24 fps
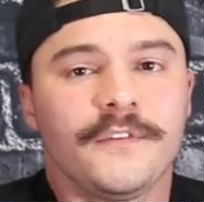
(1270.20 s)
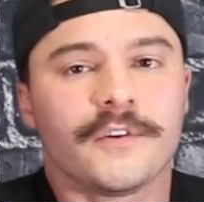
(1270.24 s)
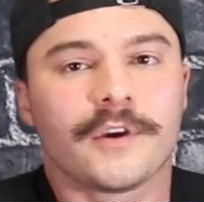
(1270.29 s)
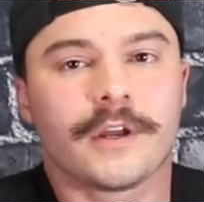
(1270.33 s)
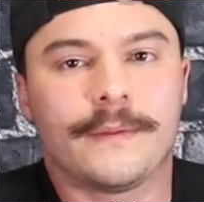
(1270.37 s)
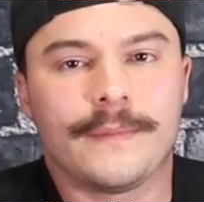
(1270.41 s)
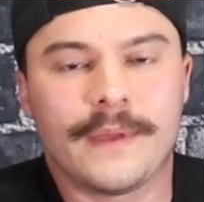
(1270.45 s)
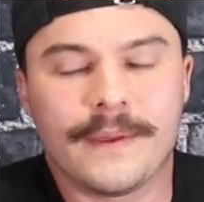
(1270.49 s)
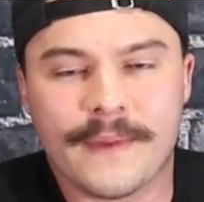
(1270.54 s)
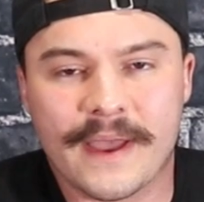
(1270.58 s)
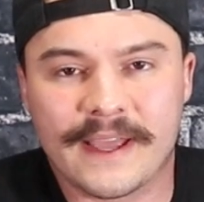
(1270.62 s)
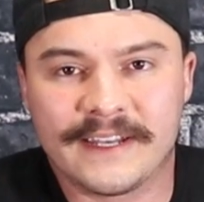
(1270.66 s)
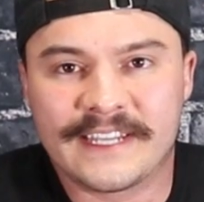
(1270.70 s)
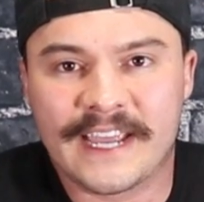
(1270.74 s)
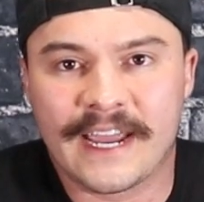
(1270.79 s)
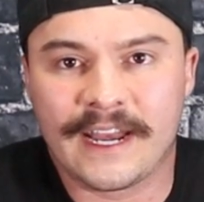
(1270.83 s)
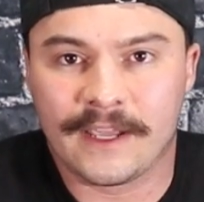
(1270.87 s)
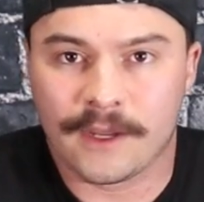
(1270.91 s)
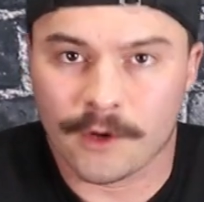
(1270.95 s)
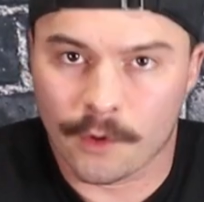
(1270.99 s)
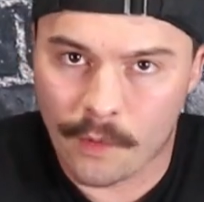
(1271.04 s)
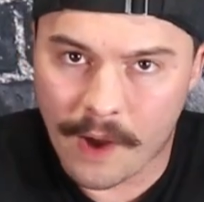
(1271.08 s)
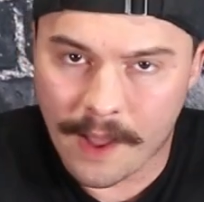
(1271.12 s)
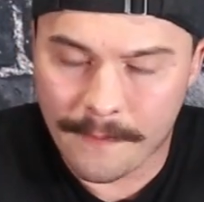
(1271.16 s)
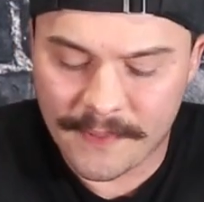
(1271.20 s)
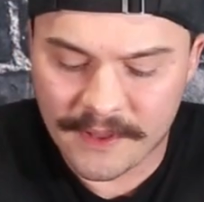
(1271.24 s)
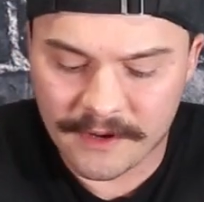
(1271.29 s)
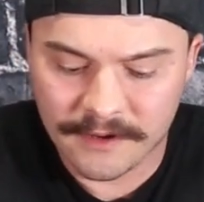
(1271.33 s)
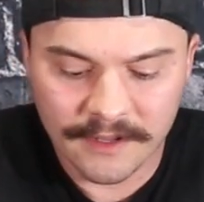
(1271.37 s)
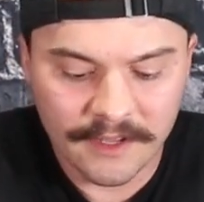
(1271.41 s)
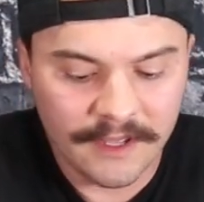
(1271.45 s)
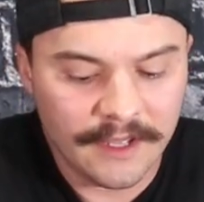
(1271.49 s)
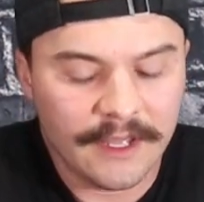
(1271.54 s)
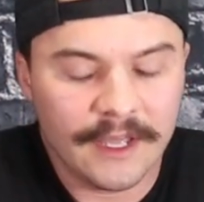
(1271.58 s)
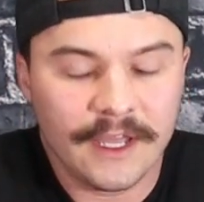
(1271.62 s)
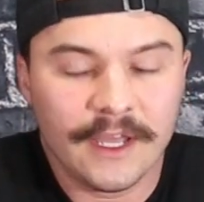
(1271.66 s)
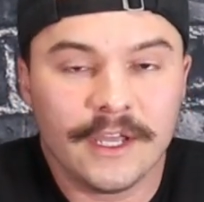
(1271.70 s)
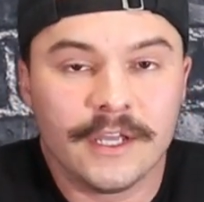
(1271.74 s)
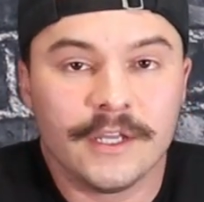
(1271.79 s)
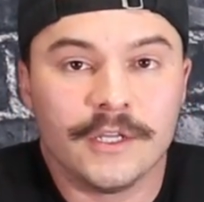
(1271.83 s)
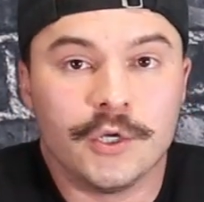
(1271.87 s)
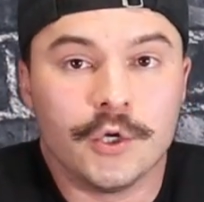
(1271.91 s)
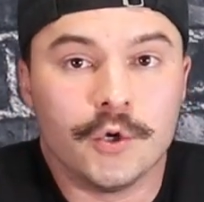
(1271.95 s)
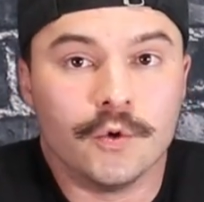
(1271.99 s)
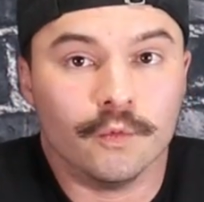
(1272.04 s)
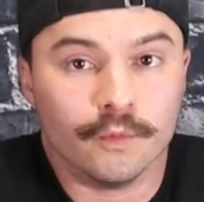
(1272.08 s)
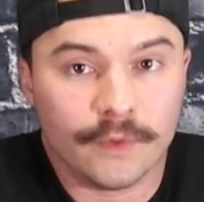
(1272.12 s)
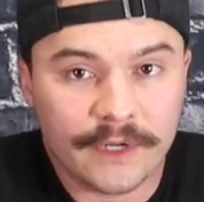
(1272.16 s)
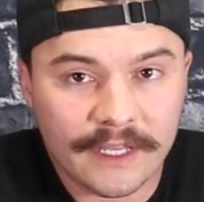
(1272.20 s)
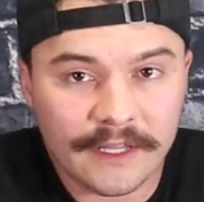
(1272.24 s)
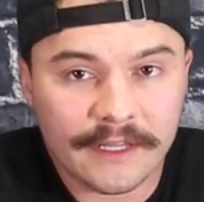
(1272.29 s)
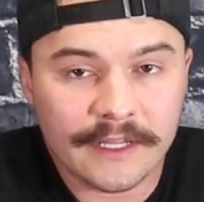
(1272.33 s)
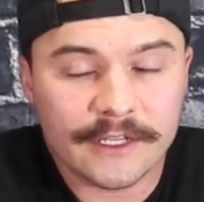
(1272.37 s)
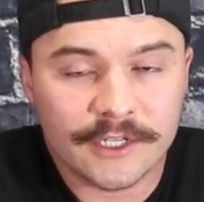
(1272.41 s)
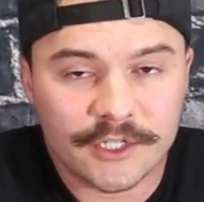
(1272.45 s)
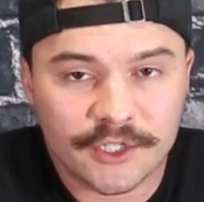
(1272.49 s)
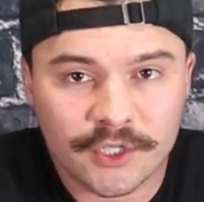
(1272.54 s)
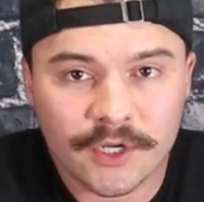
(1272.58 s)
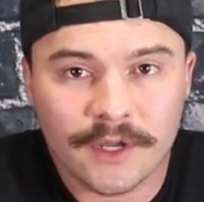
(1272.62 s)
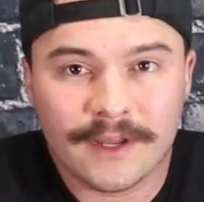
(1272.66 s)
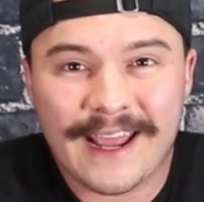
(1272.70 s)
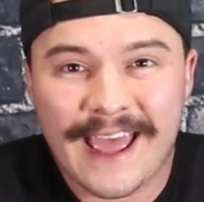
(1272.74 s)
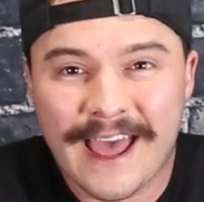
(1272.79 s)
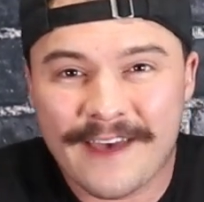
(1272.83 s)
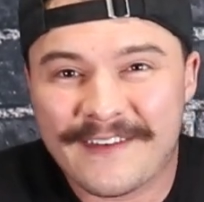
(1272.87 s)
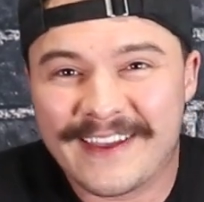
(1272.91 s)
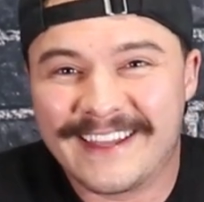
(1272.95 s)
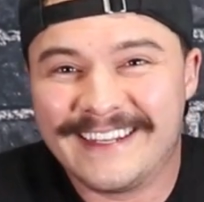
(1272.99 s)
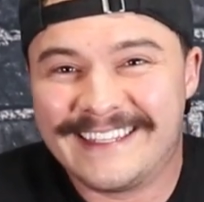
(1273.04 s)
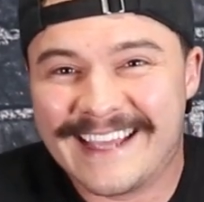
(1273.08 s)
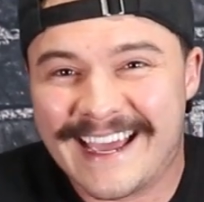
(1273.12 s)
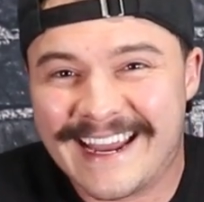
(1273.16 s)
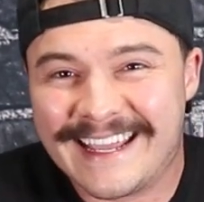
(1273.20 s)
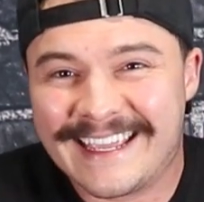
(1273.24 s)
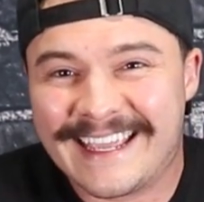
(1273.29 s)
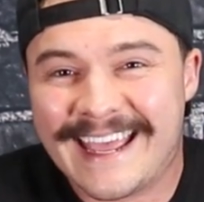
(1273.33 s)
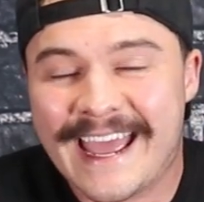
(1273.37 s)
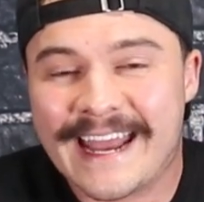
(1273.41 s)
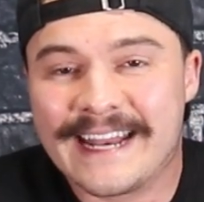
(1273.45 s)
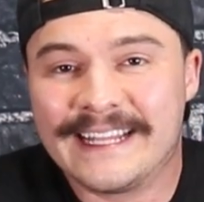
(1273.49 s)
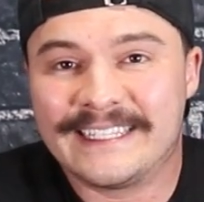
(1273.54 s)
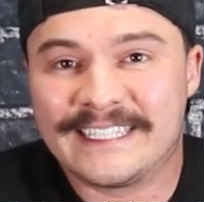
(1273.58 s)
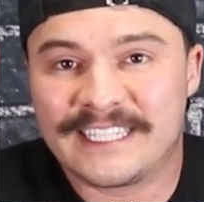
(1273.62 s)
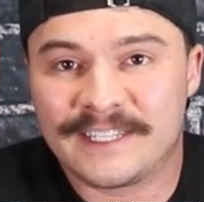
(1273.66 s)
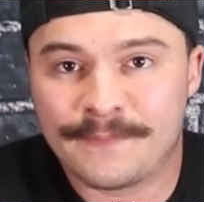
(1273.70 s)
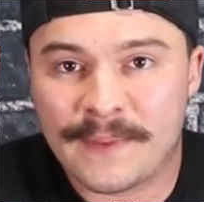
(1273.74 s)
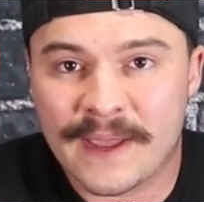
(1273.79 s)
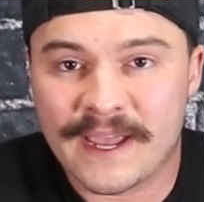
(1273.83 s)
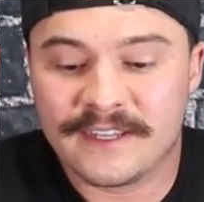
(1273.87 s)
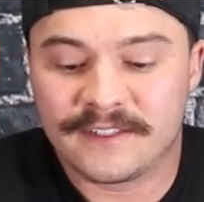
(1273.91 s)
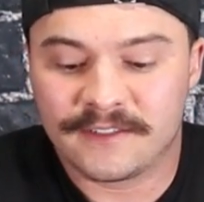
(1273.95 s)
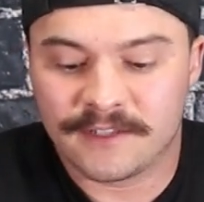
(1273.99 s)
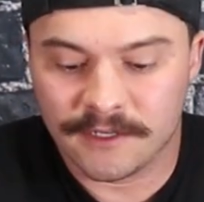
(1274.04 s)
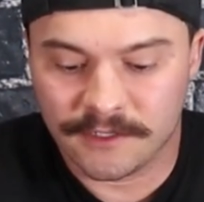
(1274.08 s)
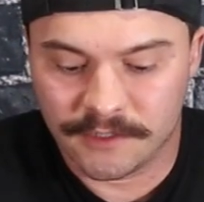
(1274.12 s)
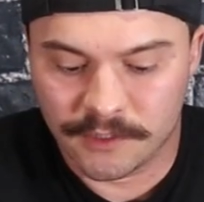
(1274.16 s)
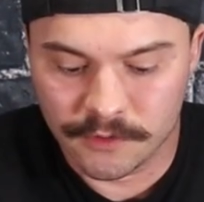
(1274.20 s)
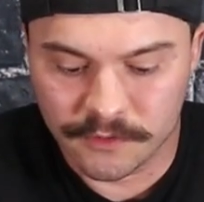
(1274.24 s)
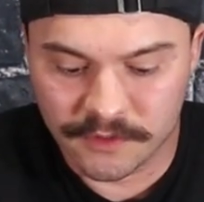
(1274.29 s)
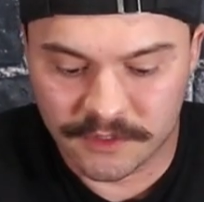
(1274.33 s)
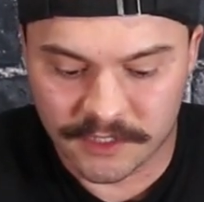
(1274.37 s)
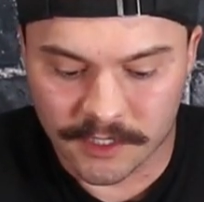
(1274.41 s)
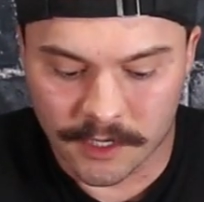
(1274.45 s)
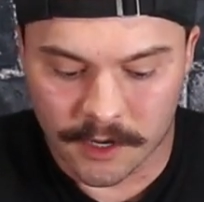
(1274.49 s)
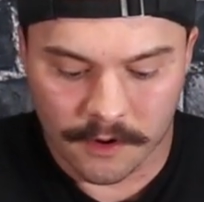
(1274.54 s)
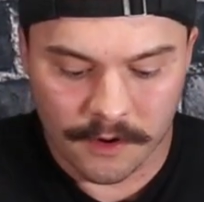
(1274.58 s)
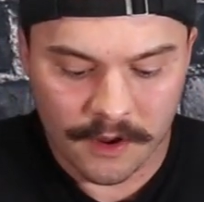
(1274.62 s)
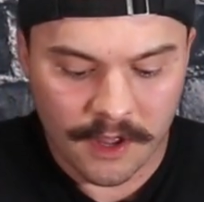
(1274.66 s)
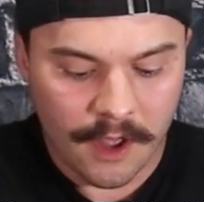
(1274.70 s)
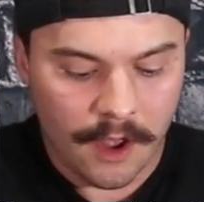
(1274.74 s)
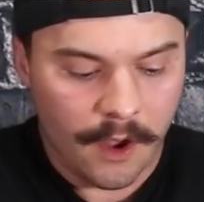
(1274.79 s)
you're gonna be maintaining your weapon, you really should have a dedicated space to do so.